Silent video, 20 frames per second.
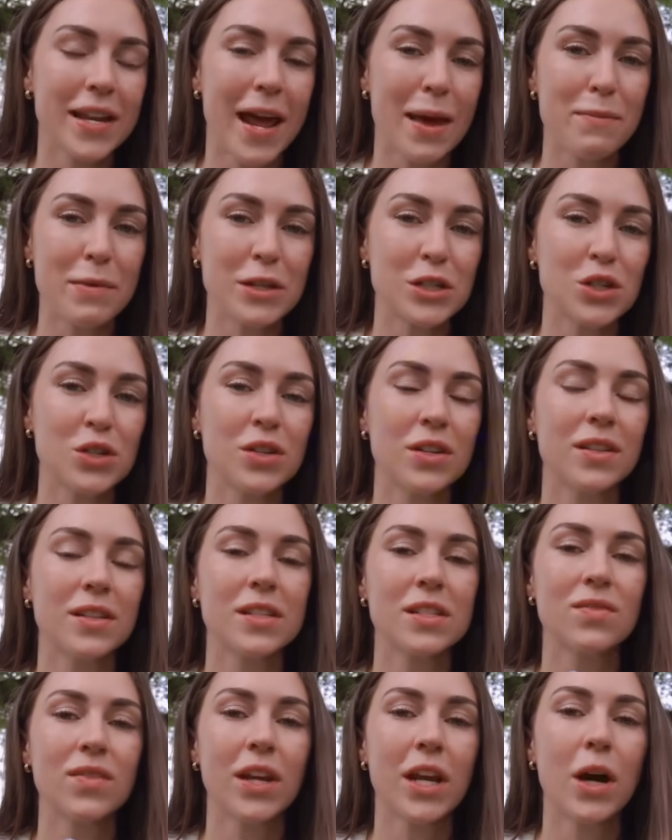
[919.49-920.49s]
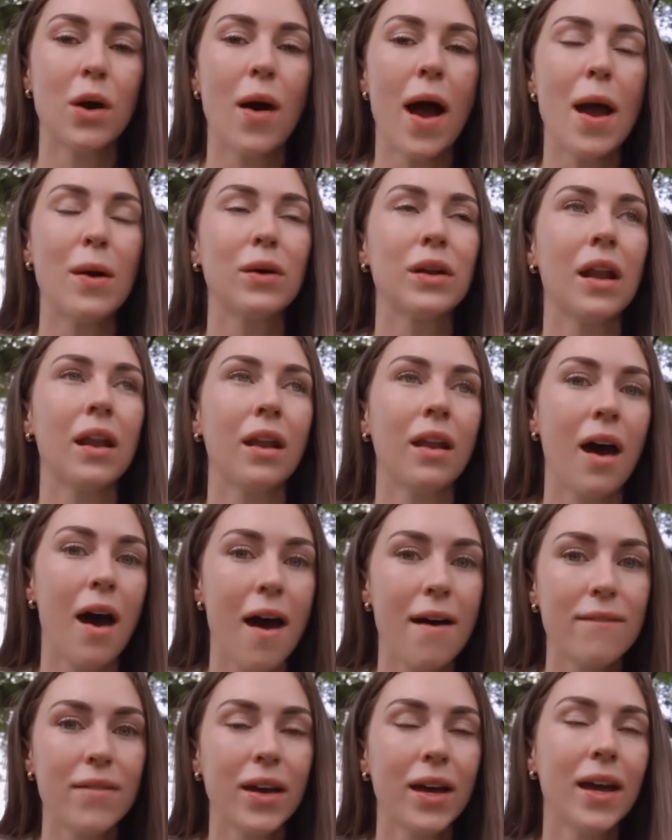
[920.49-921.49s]
I mentioned in this video, I would
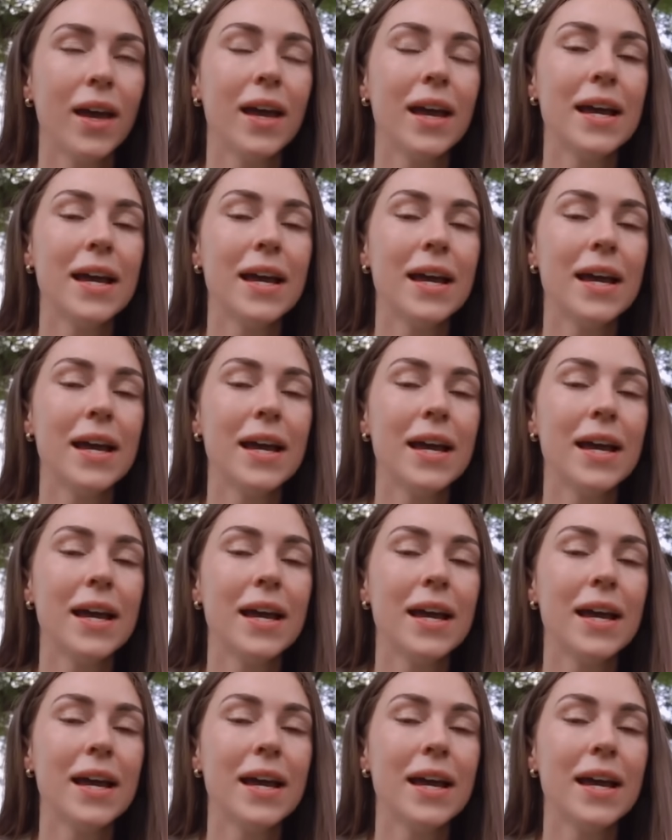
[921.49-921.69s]
love